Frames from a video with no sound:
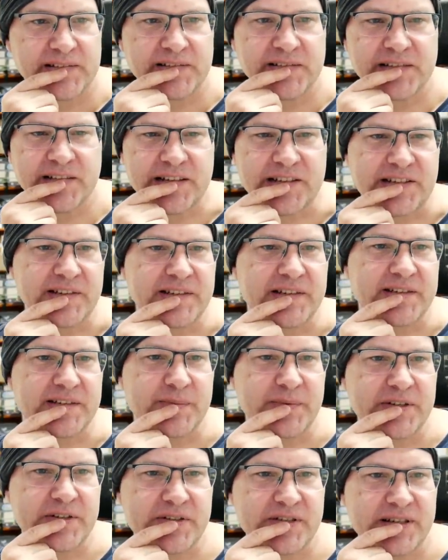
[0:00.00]
All right, so there's
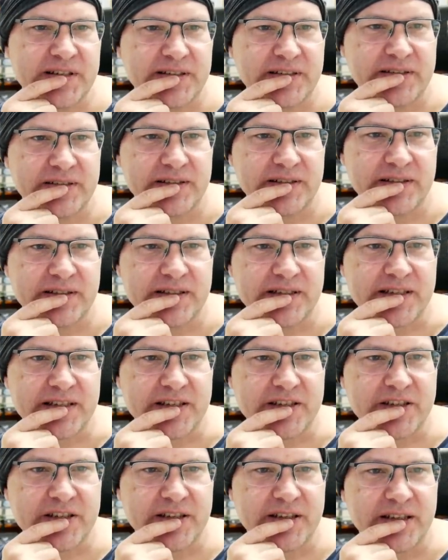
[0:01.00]
some interesting
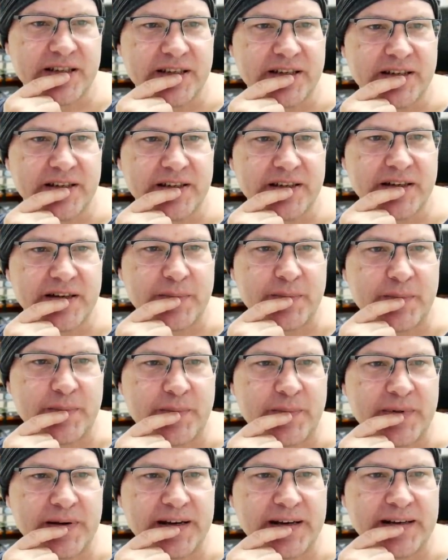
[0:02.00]
discussion there
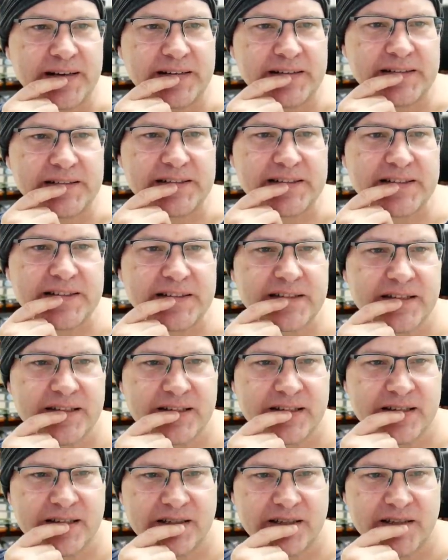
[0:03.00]
about
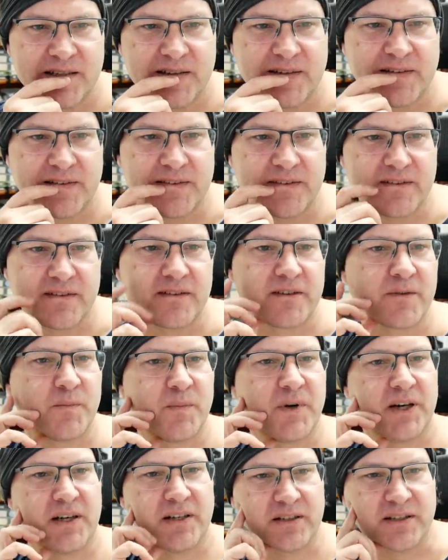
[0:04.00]

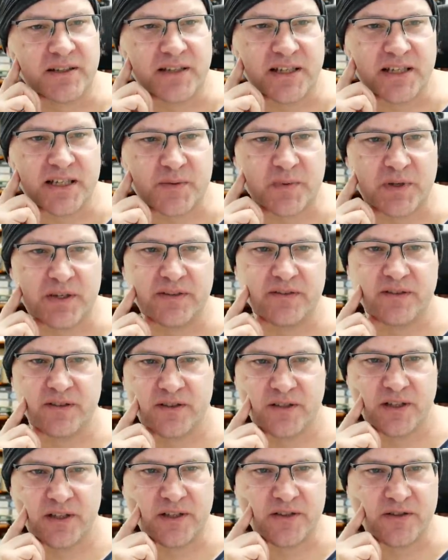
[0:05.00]
compiling the
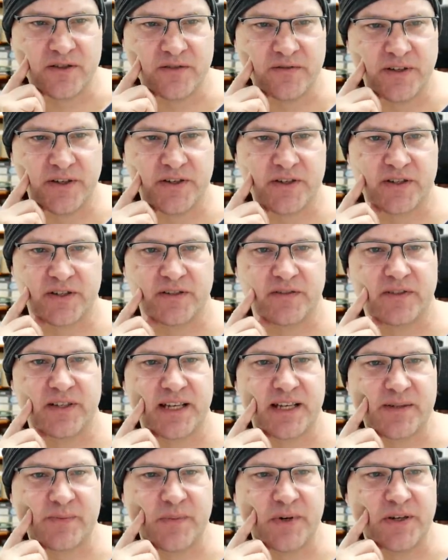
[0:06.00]
ESP32 version of
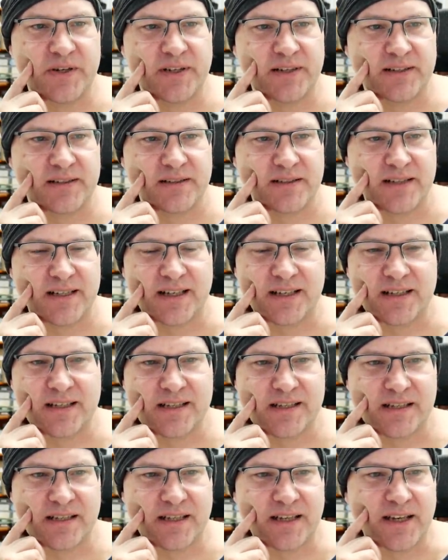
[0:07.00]
Tasmota to act
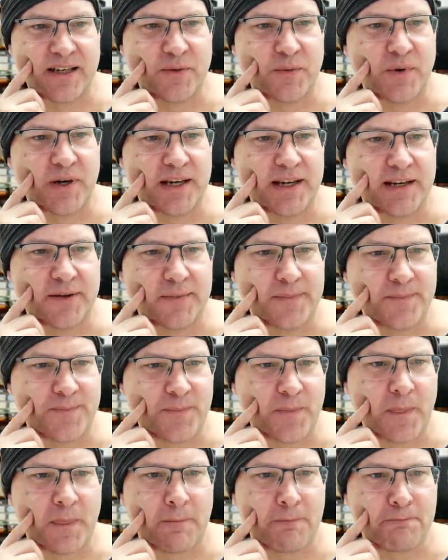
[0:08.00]
as a gateway.
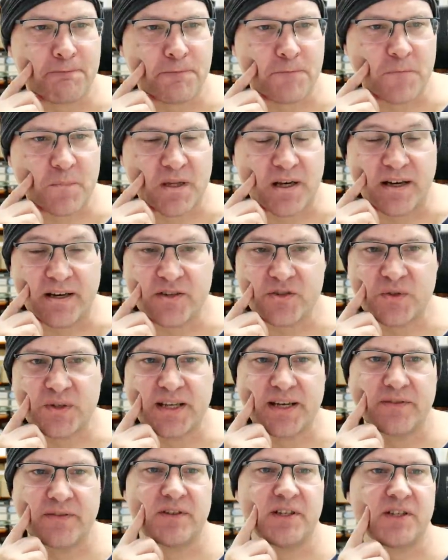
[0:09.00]
I actually
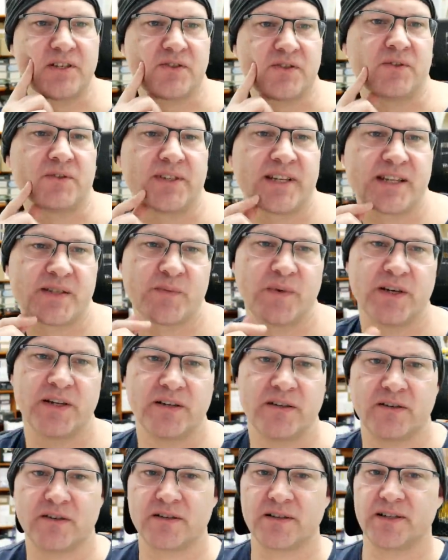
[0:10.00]
haven't installed
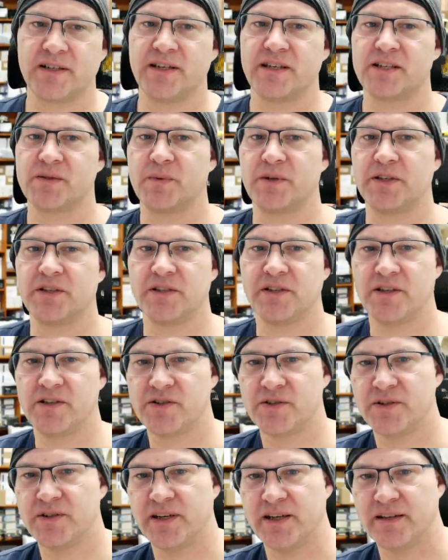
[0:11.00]
Tasmota on an
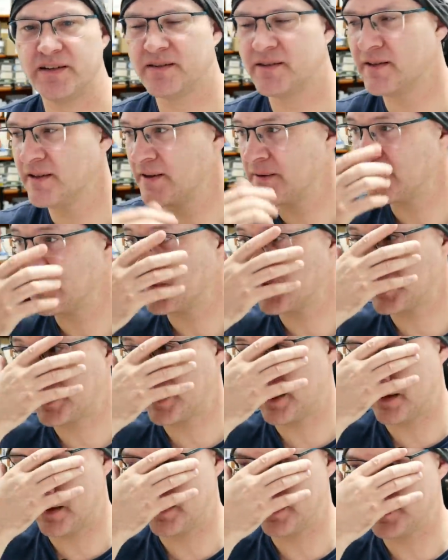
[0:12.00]
ESP32 yet
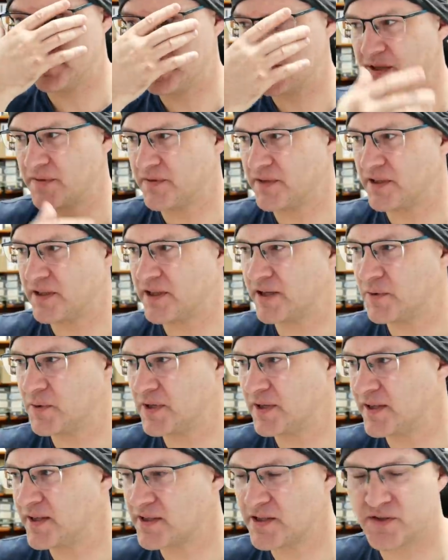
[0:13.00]
that is something that I
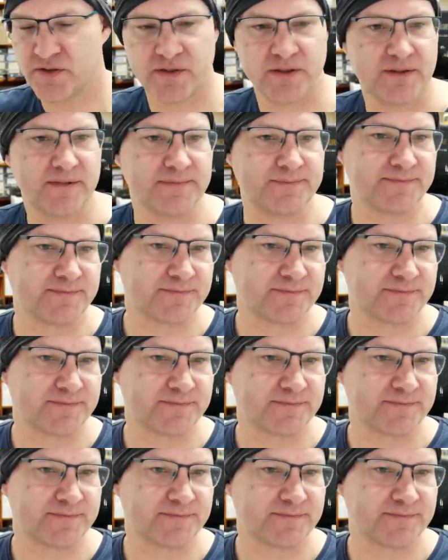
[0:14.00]
would like to do.